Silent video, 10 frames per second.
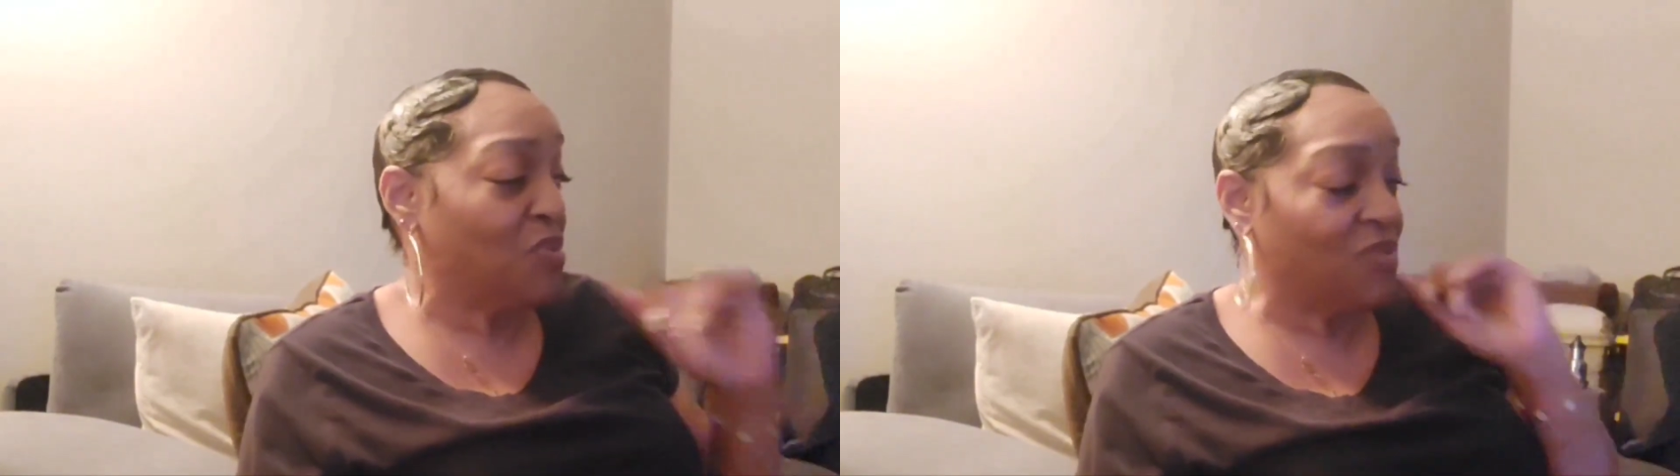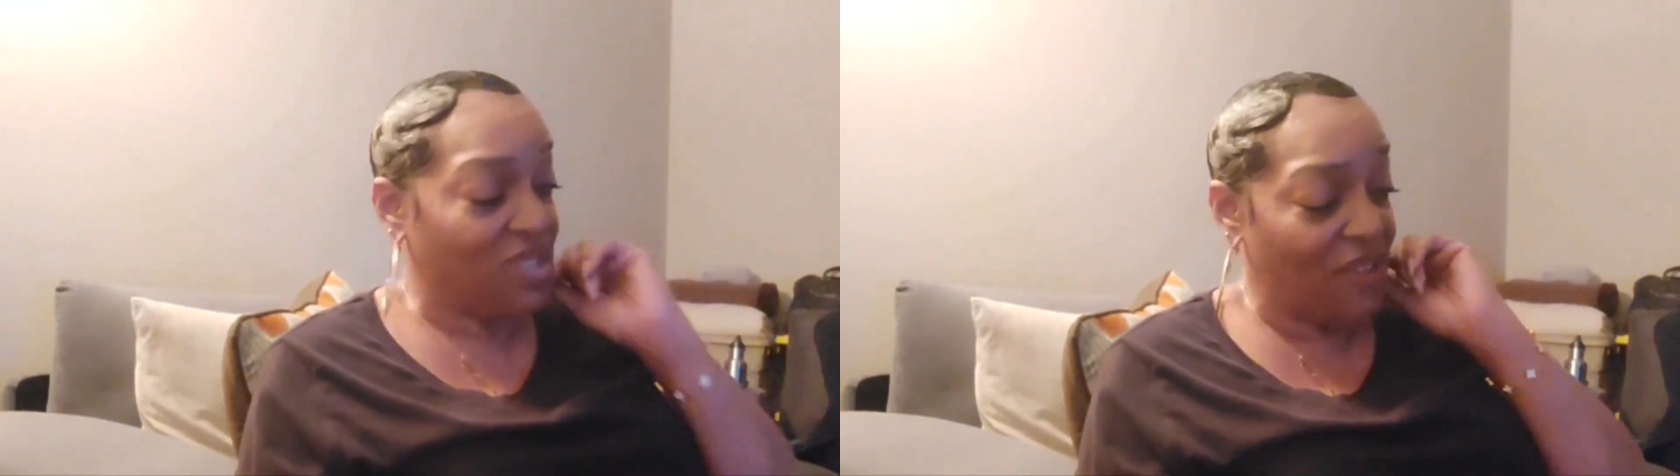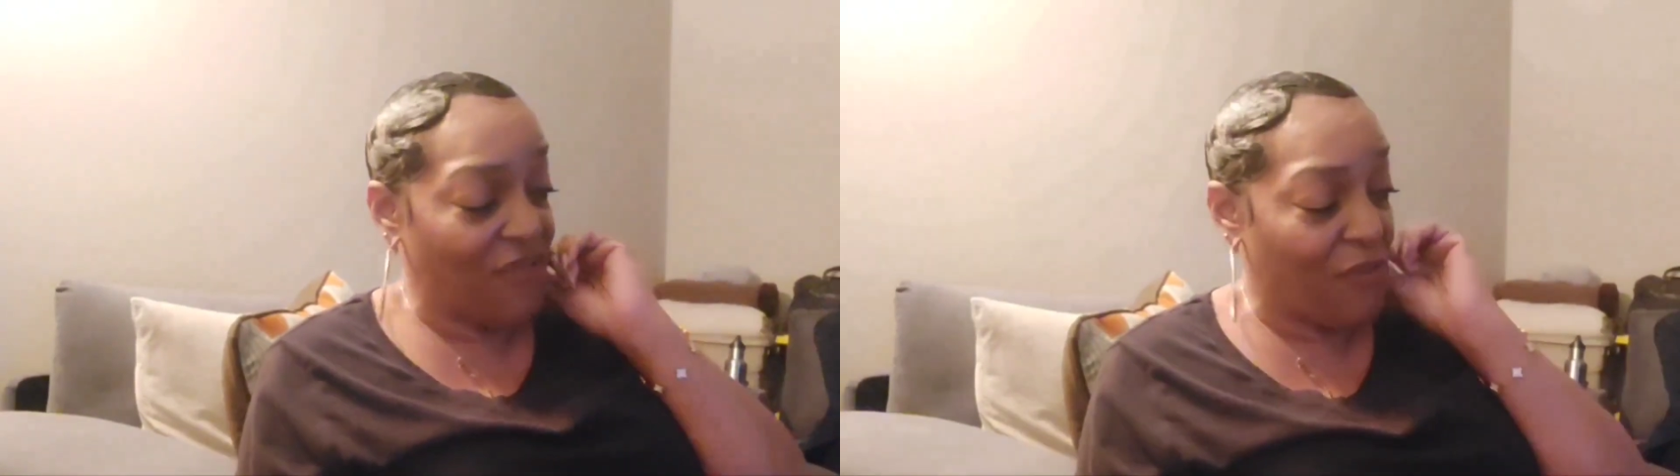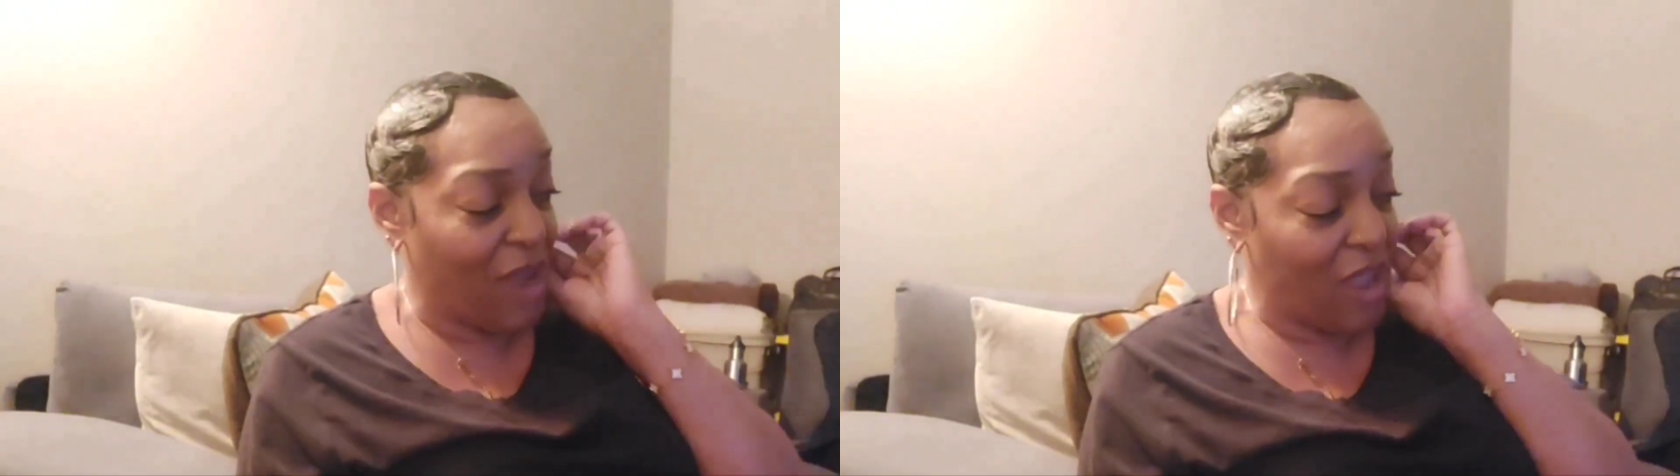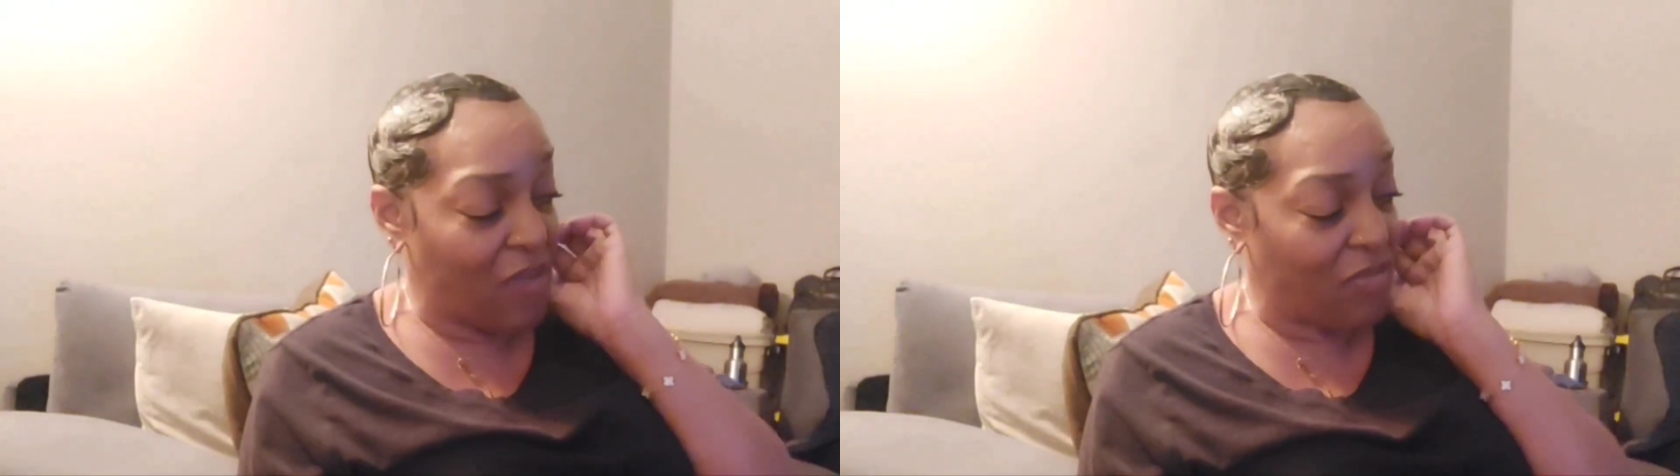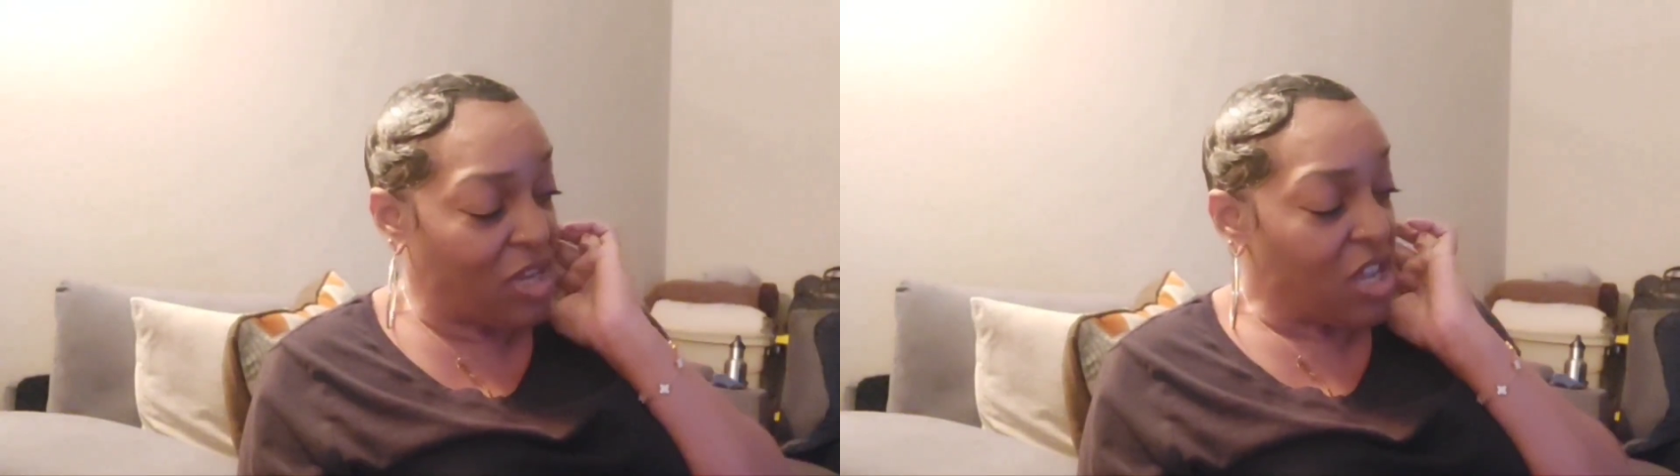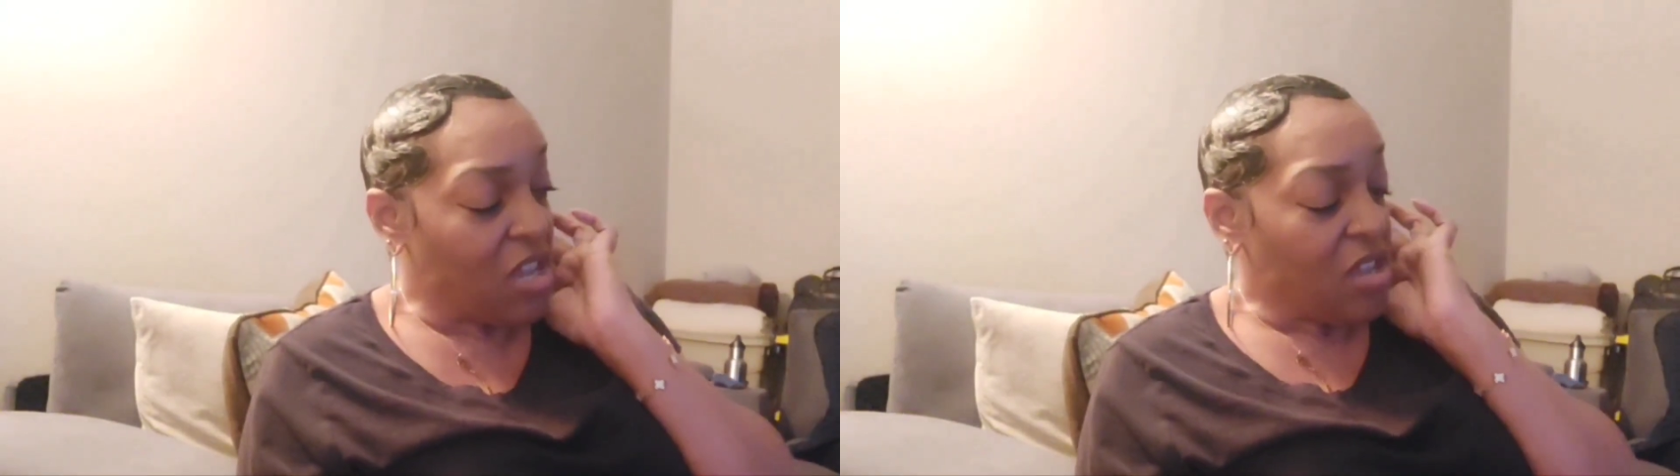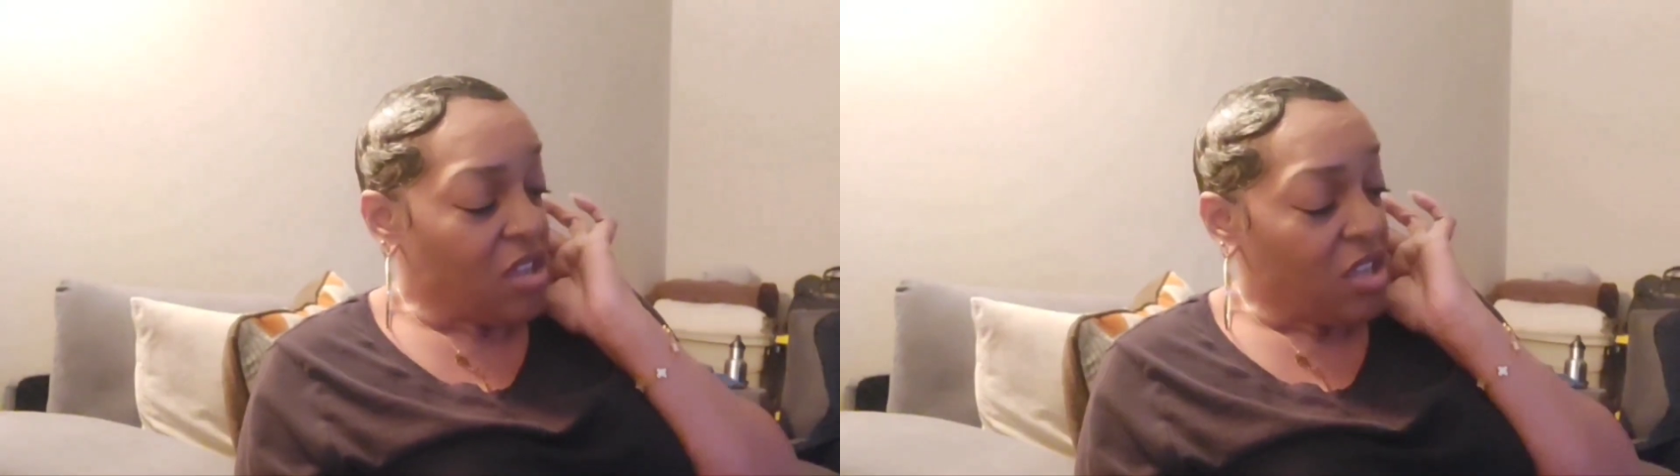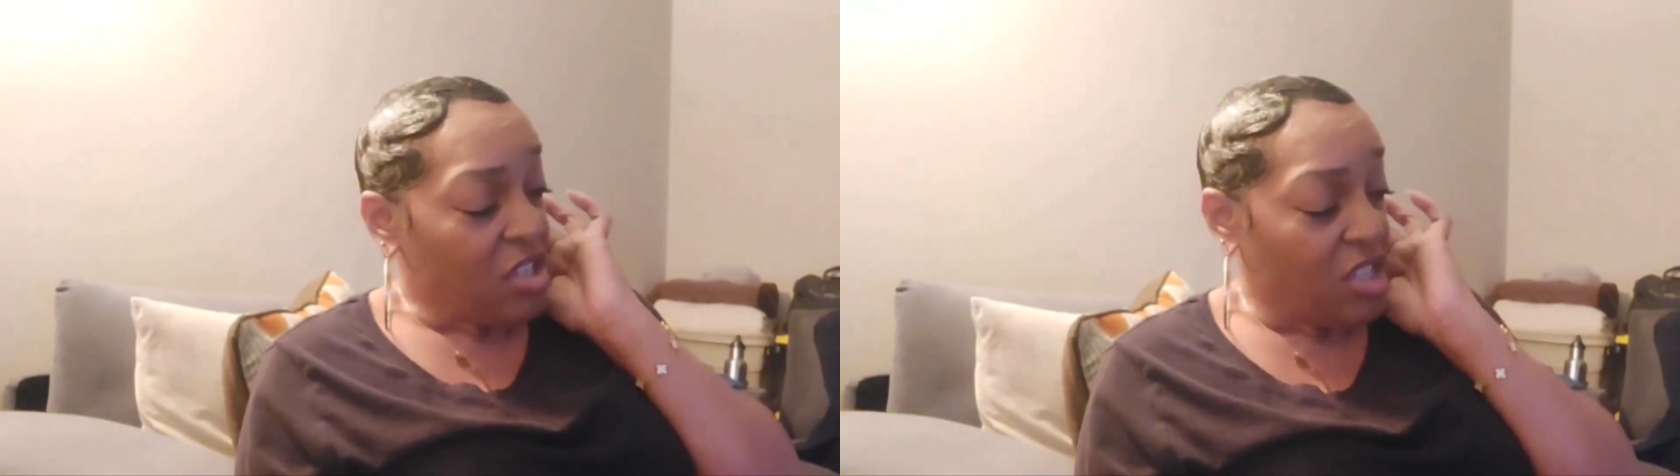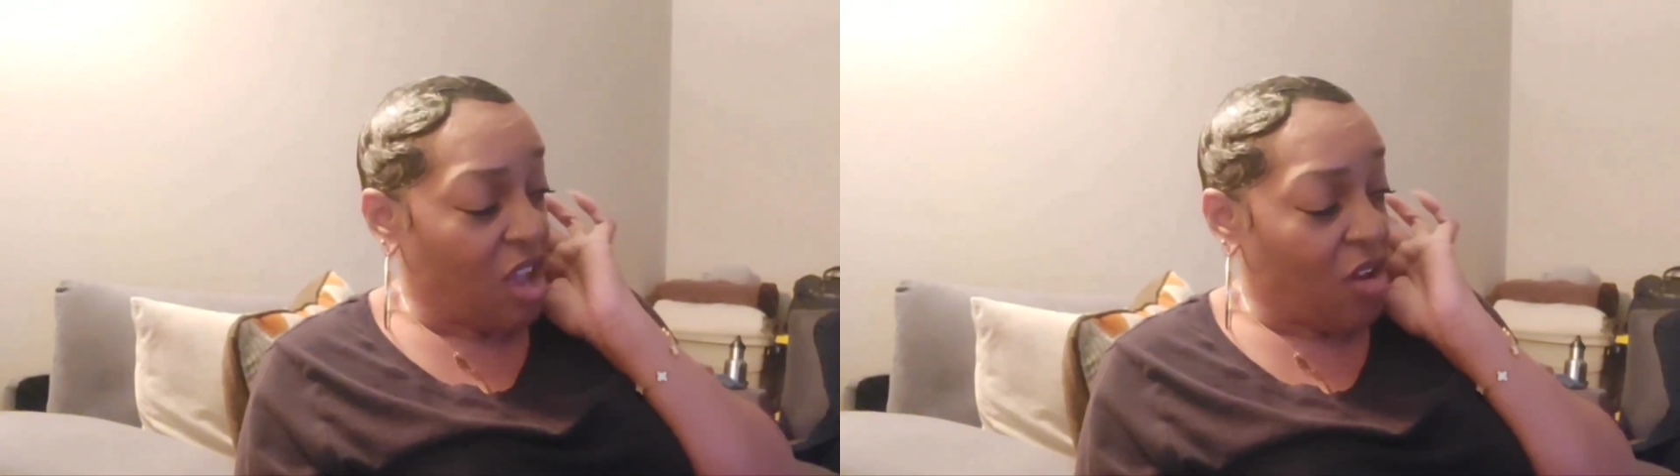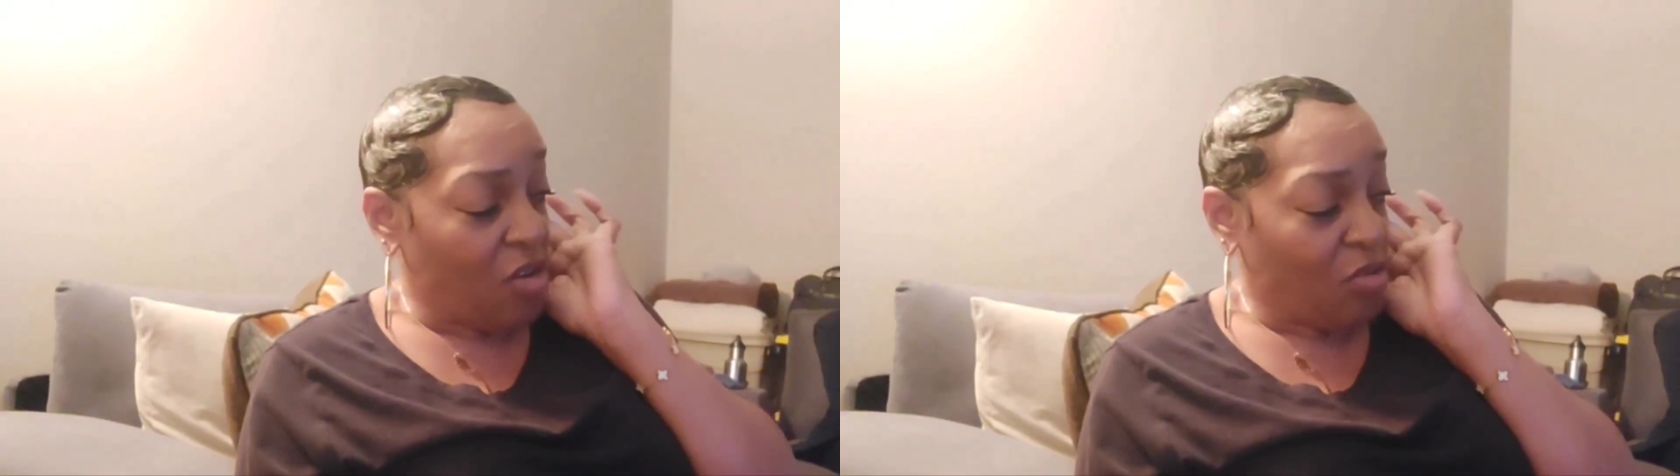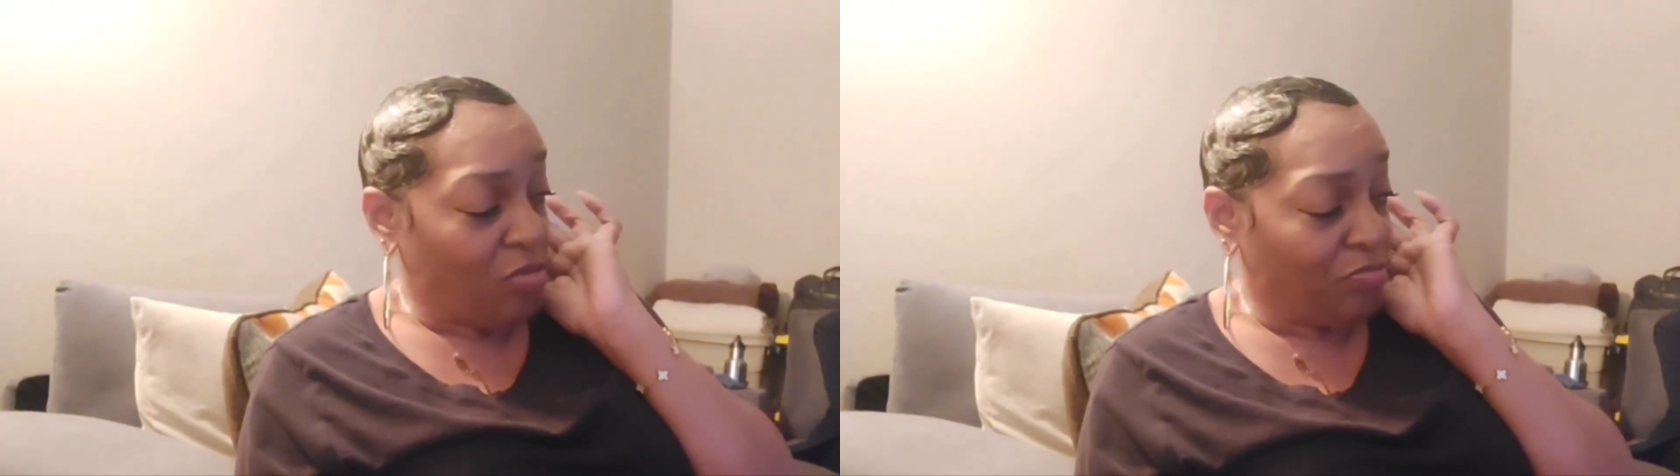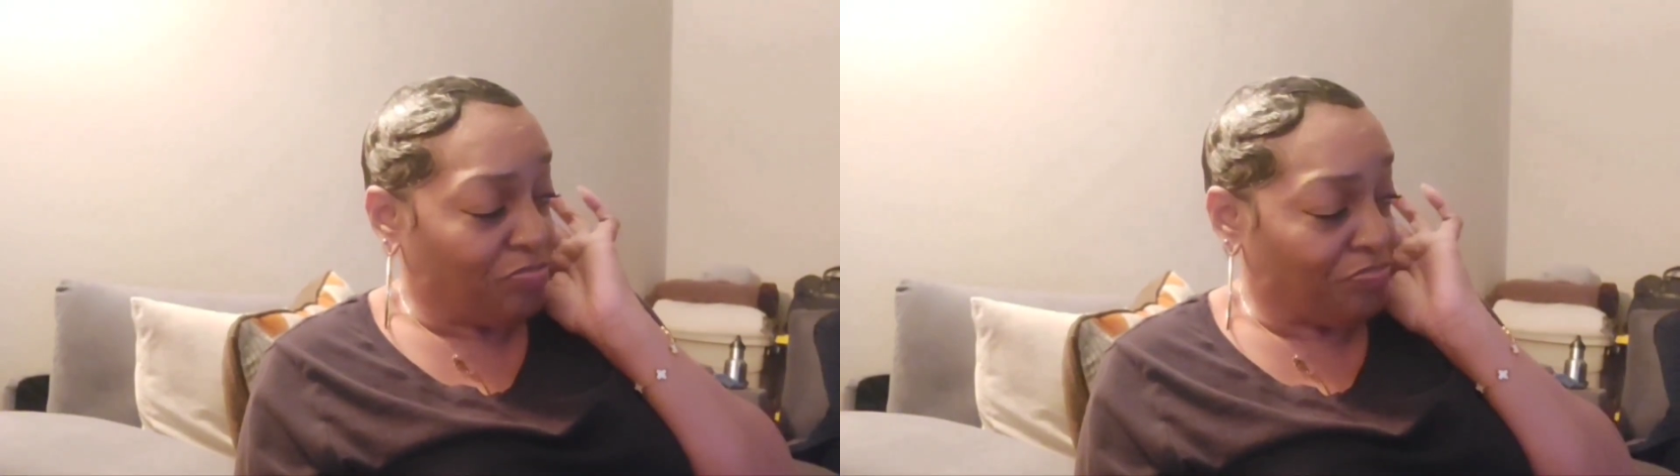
move stuff around. So